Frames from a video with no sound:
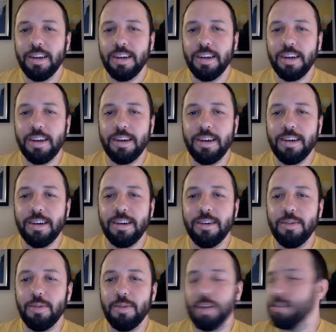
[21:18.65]

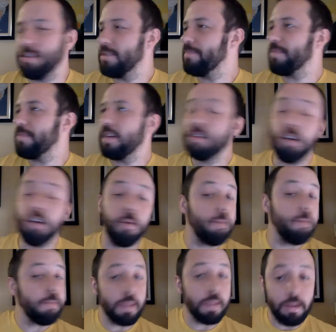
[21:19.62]
What else? So,
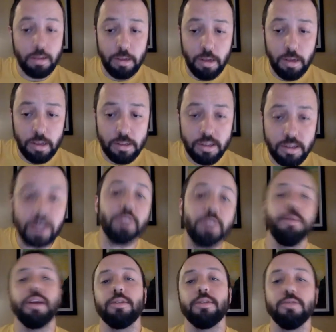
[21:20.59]
study your
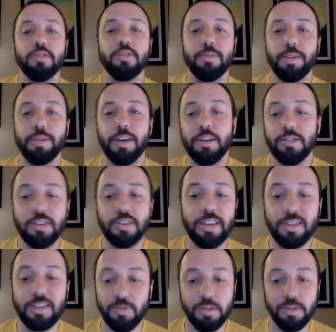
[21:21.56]
medical terminology.
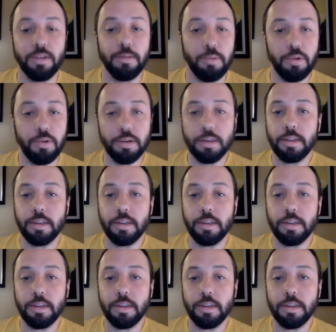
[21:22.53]
That's really important.